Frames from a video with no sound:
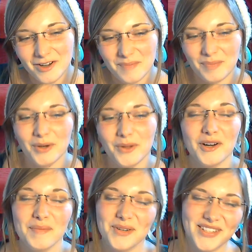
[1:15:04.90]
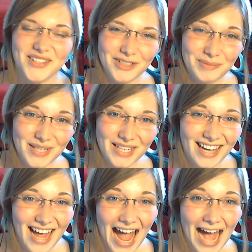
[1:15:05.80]
both are perceived to be
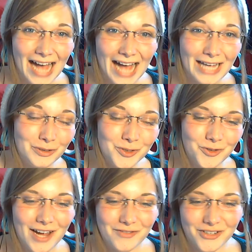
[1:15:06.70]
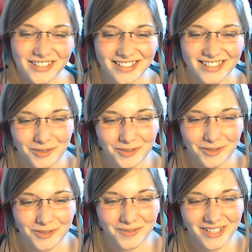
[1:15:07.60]
asshole drivers in
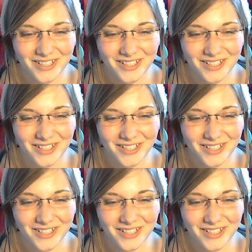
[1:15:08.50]
Germany.